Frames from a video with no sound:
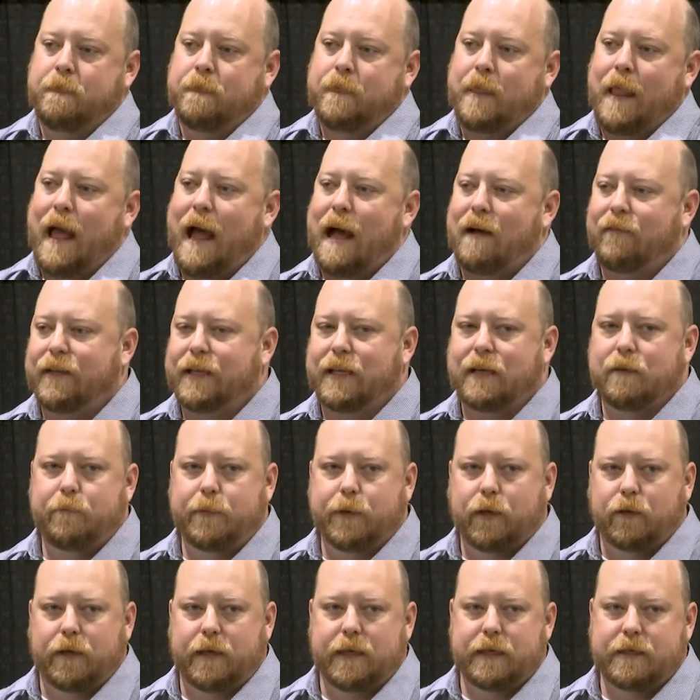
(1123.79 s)
Having the
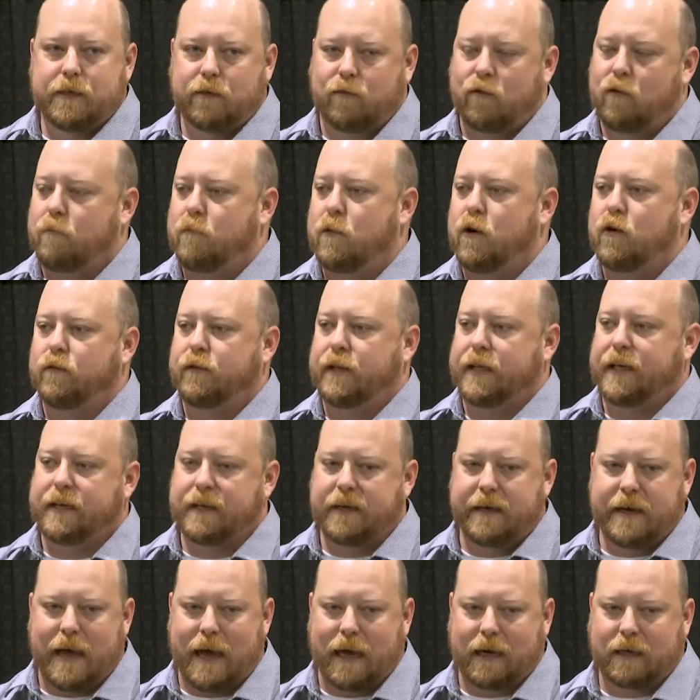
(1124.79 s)
ability to remotely
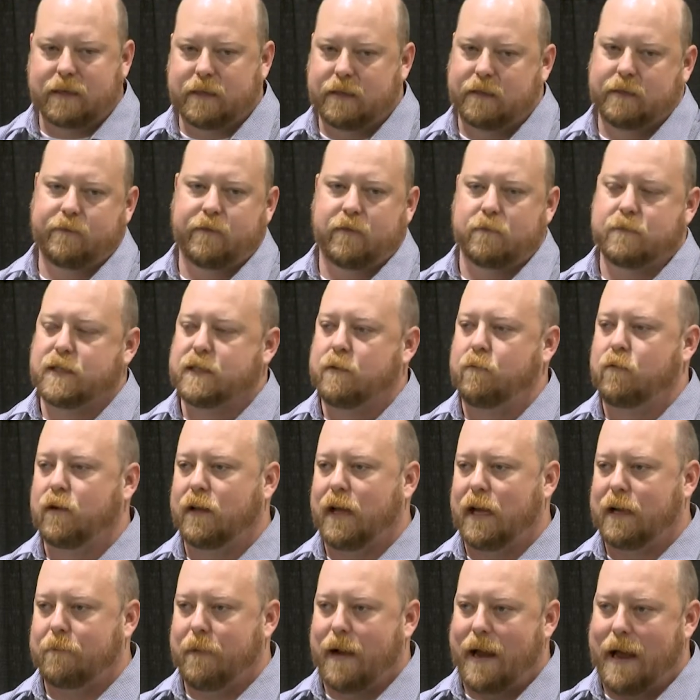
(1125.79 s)
connect from somewhere
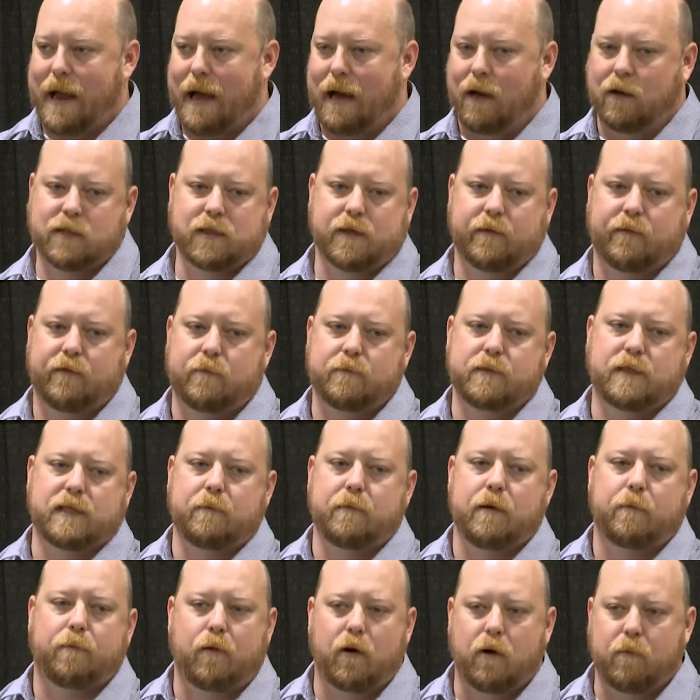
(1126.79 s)
like my house or from
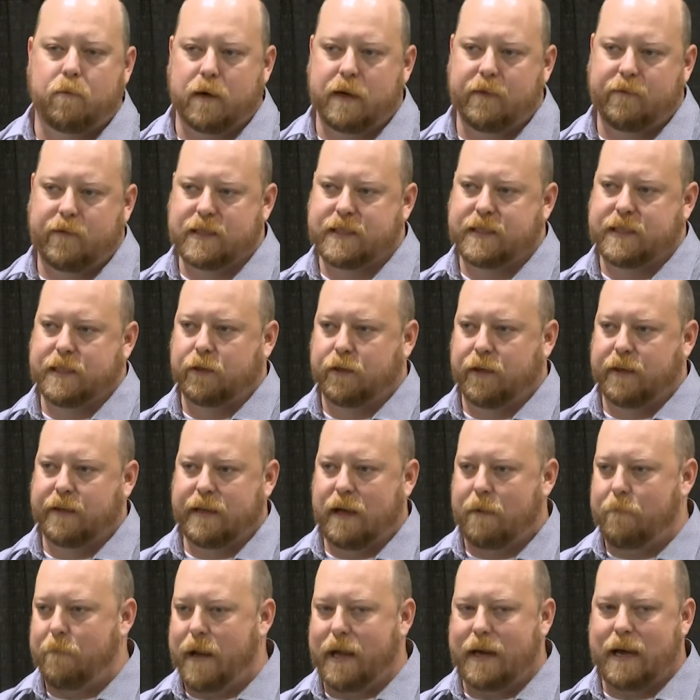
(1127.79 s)
some appropriate facility
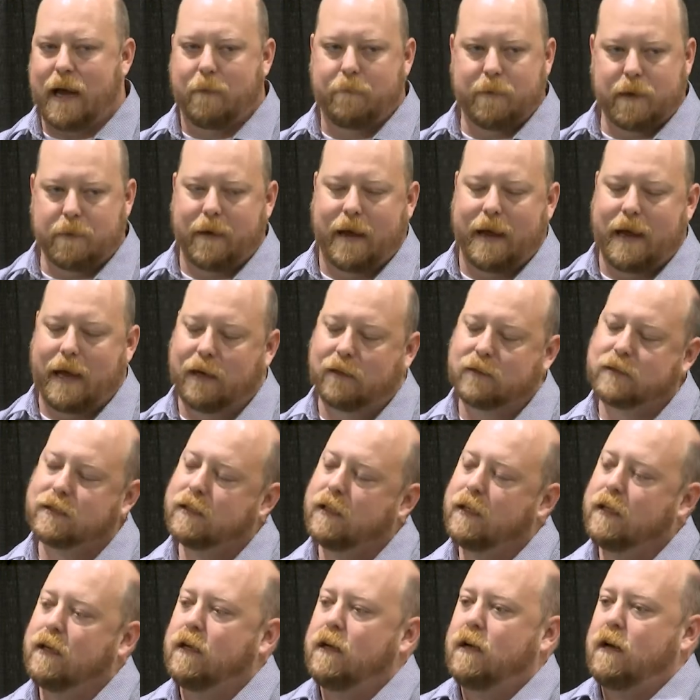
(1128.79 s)
that may not be my house,
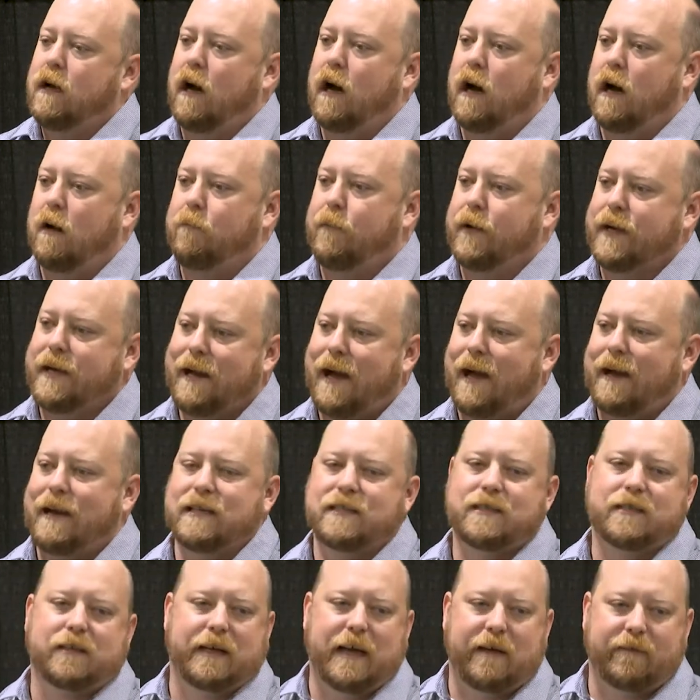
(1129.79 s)
but not
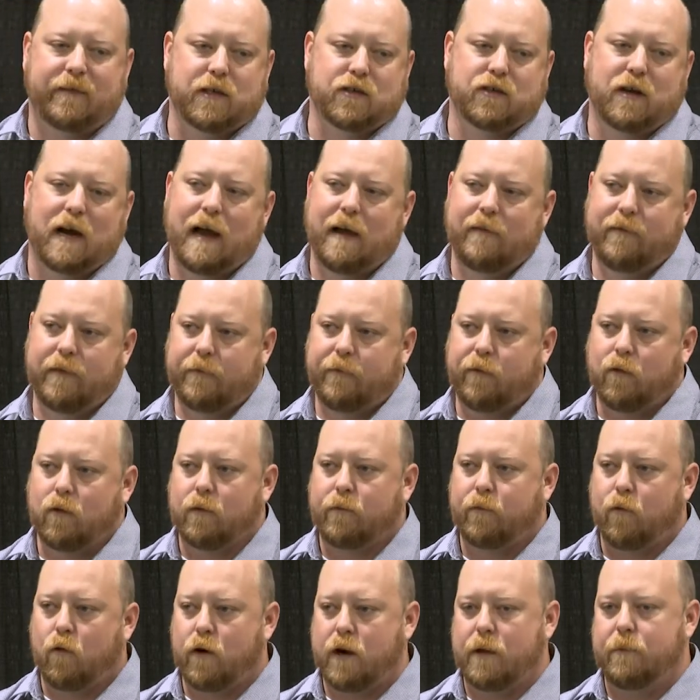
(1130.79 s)
necessarily have to drive the
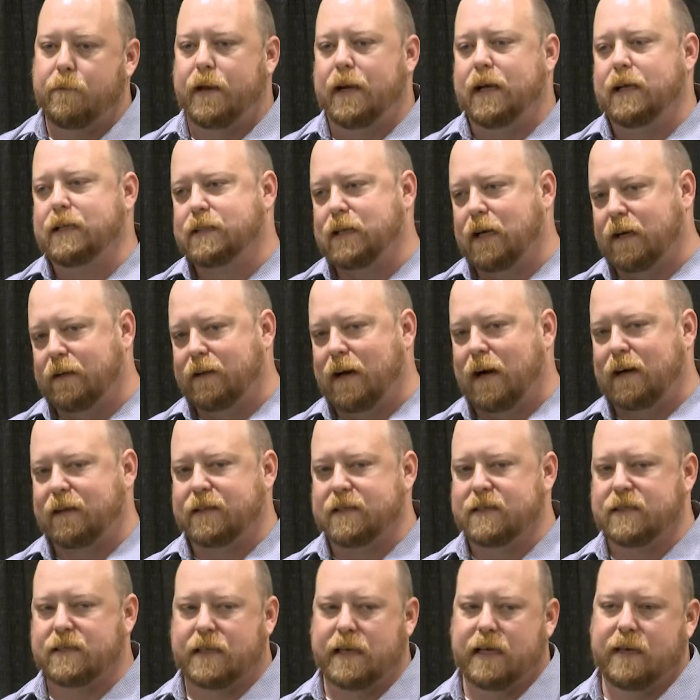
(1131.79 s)
40 minutes, unlock
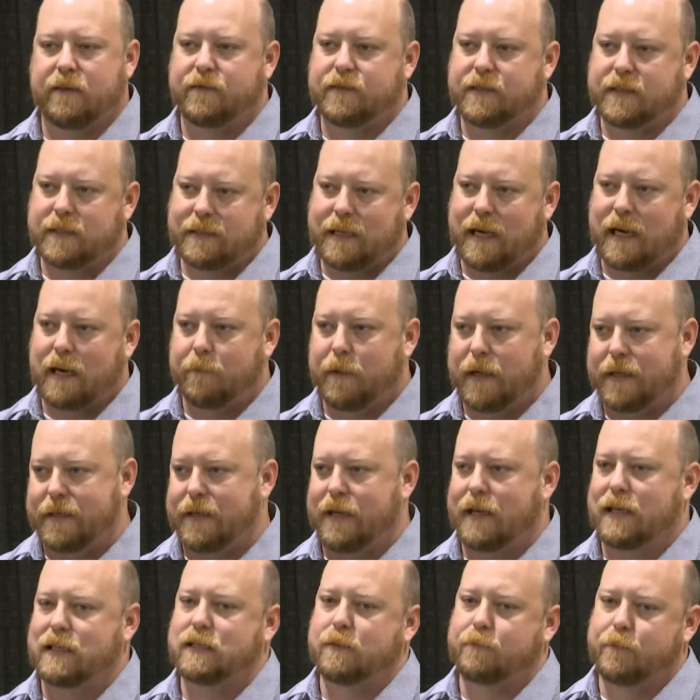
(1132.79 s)
the skiff, sit down at my
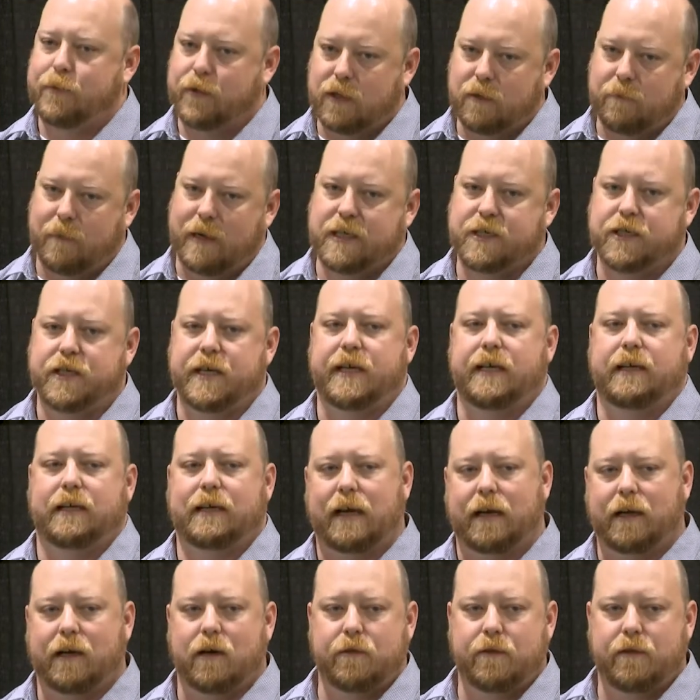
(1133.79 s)
desk, boot up my machine,
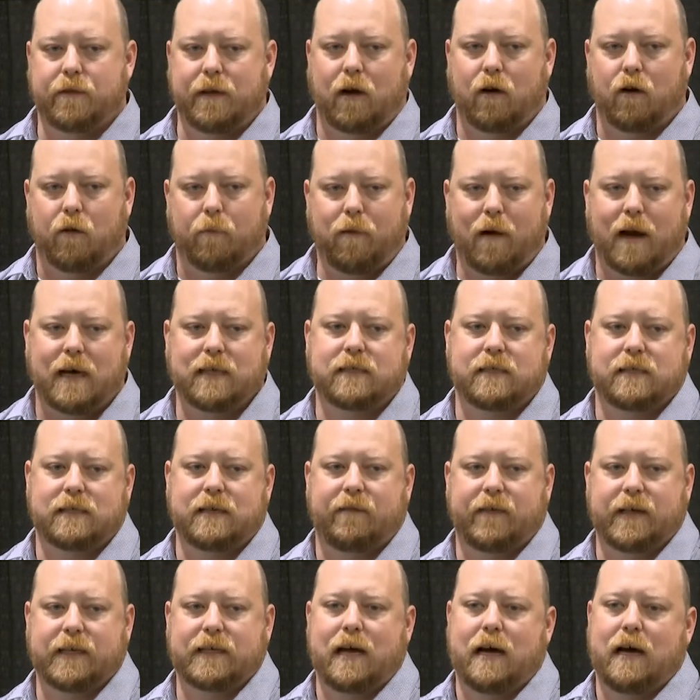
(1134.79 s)
kind of go through that whole process
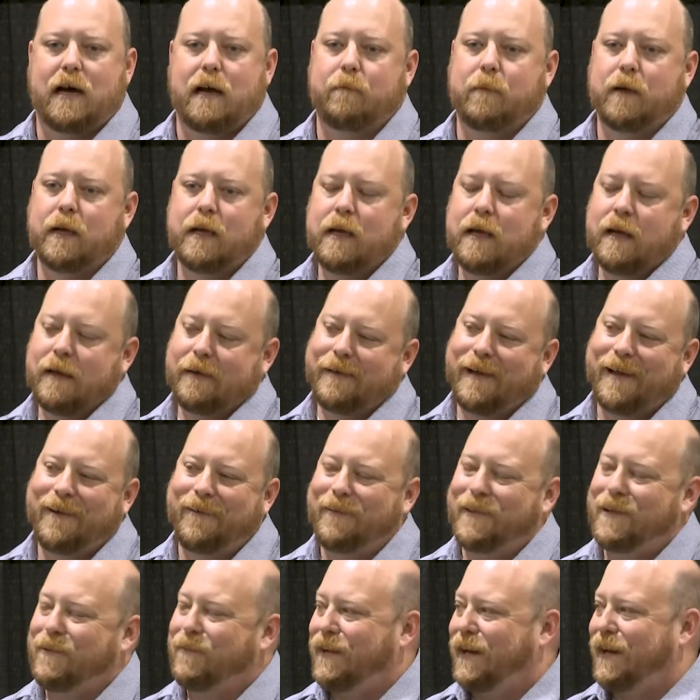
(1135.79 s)
every time. Not
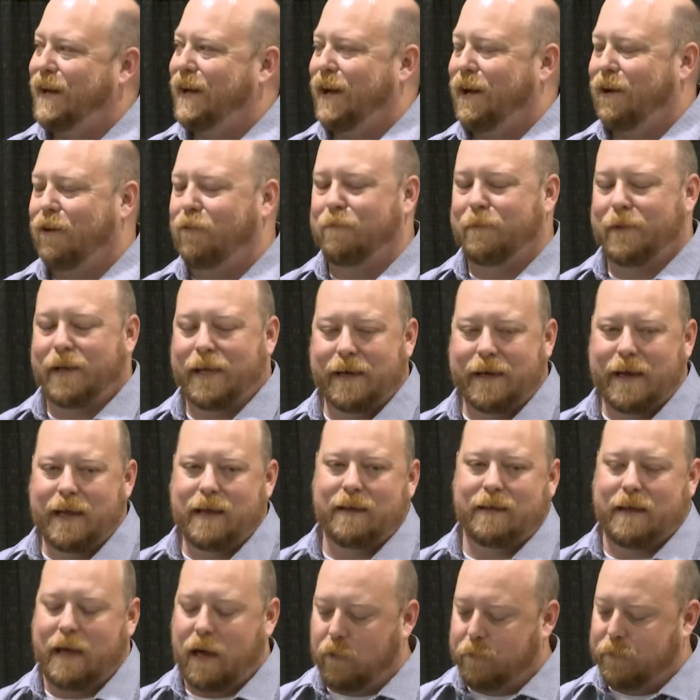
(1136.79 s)
only would it help me and
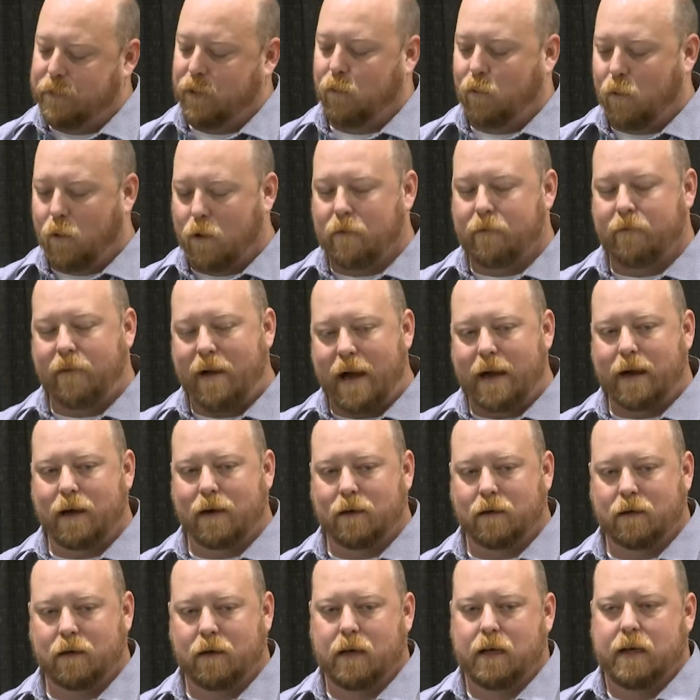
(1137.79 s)
help the
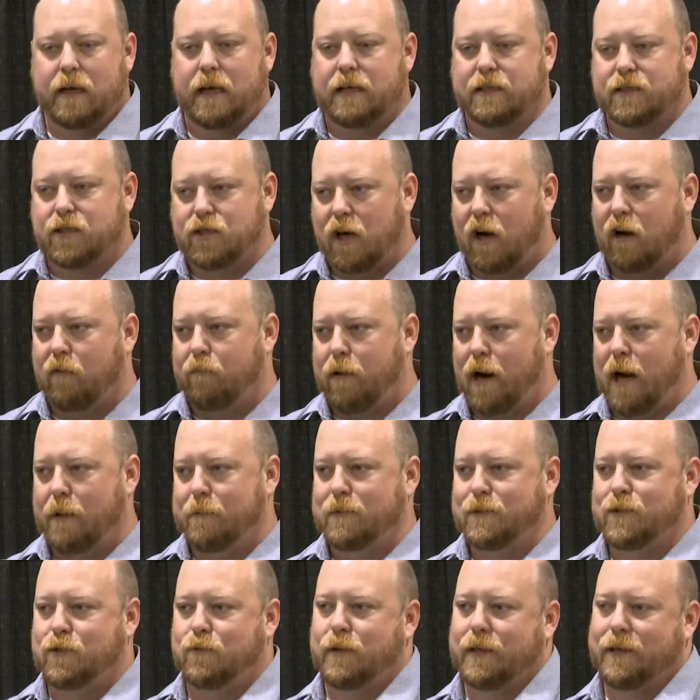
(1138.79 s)
warfighter and solve
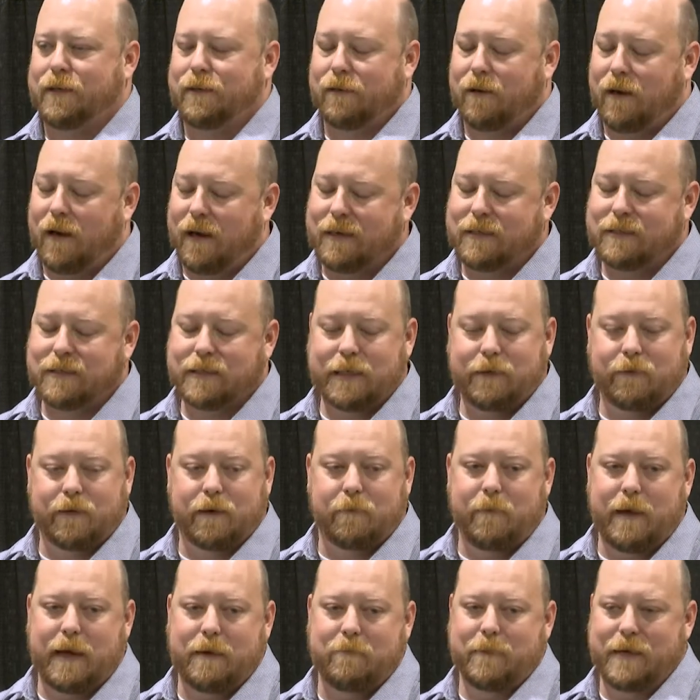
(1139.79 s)
problems quicker, honestly, it would
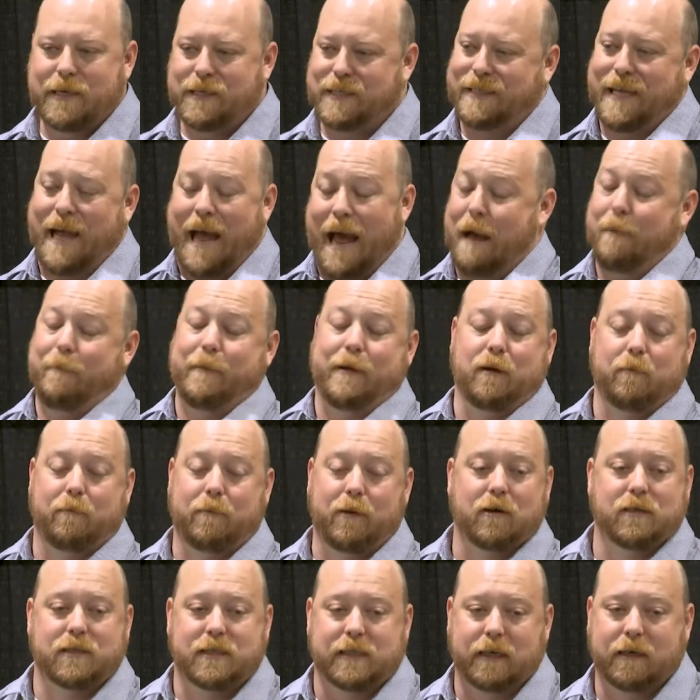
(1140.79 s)
have made me just a happier
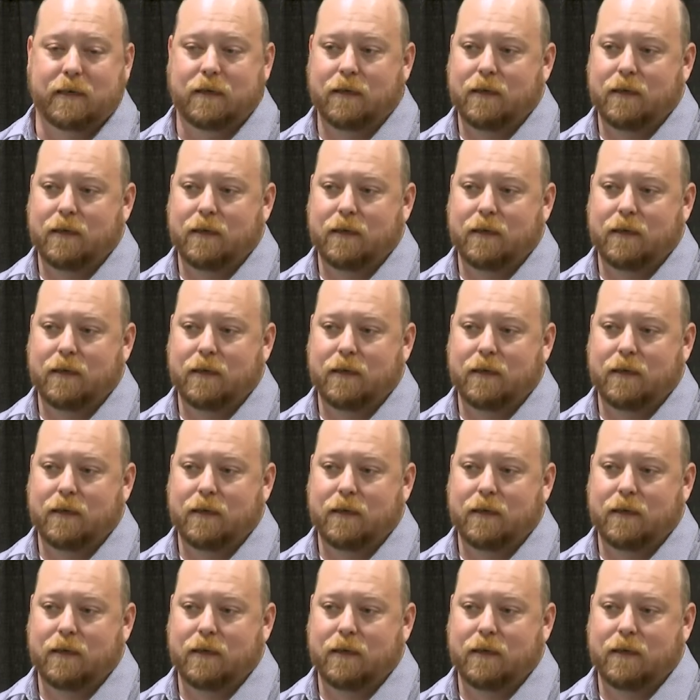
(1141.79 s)
person.